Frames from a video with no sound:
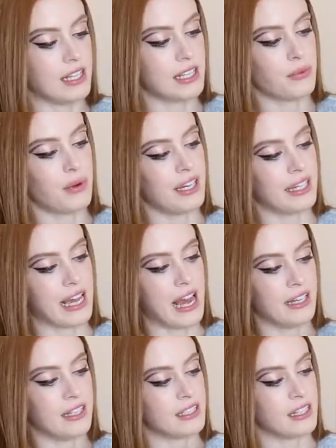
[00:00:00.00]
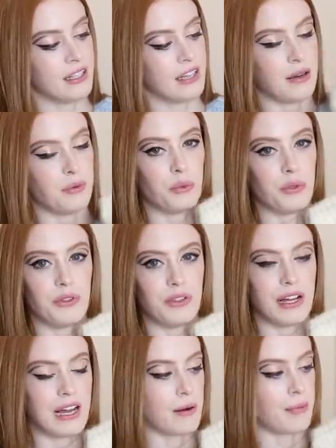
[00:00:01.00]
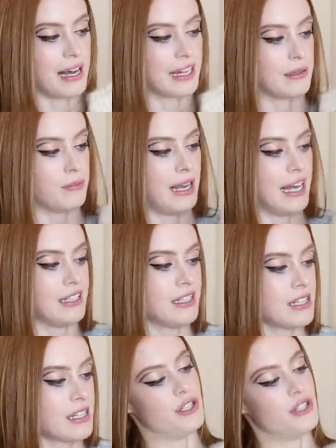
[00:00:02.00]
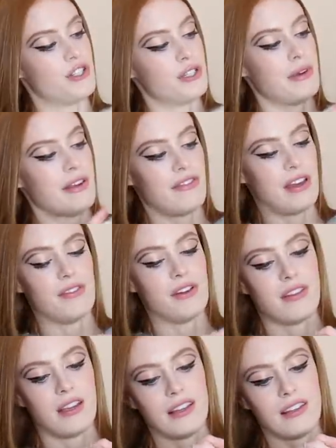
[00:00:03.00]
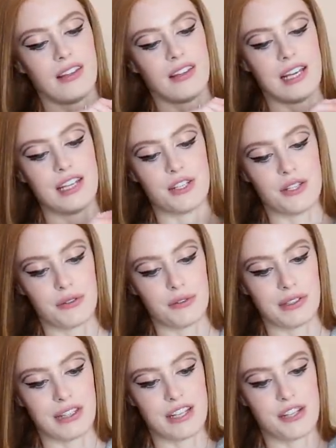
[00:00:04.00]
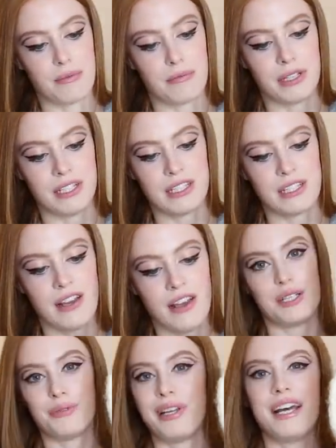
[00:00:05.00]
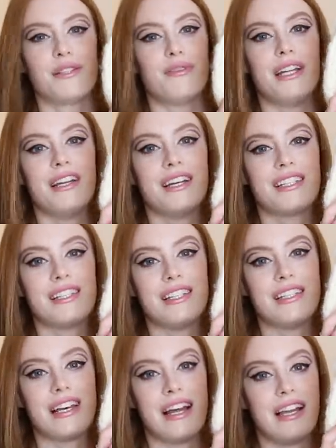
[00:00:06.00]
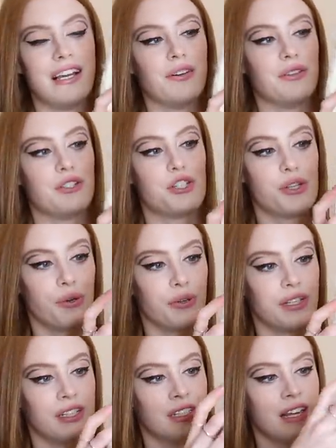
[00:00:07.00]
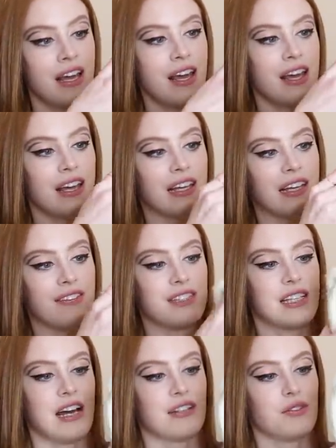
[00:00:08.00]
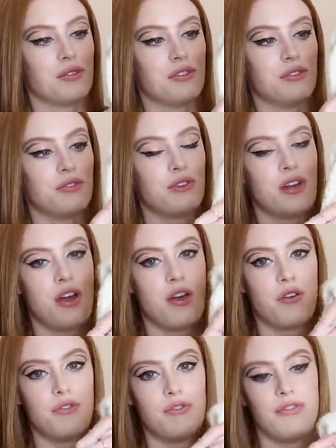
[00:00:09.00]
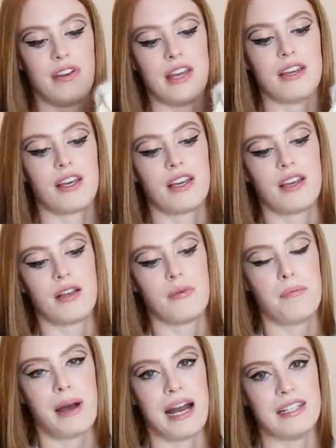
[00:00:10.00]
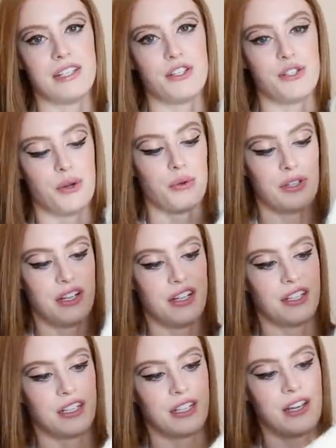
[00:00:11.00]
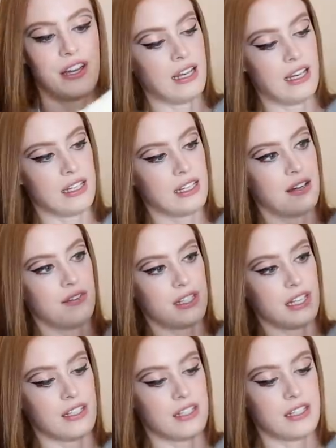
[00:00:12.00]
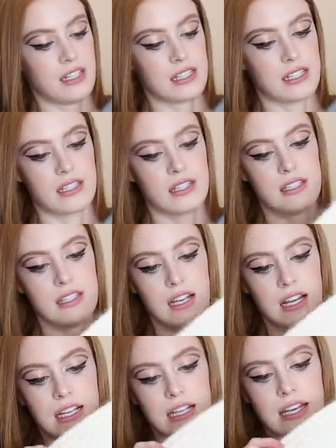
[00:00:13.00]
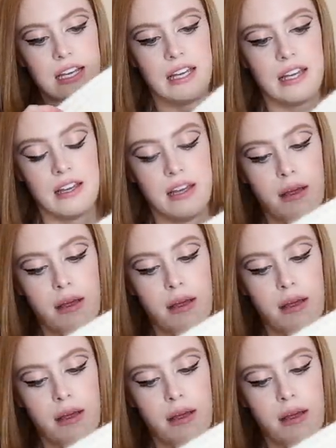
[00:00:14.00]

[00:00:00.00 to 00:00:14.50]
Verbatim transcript: and this one again is in their wool alpaca blend, which is just my favorite thing that they do with their jumpers. This one has really nice detailing on the shoulders. It gives that sort of fake padded shoulder look. And then it comes into this slightly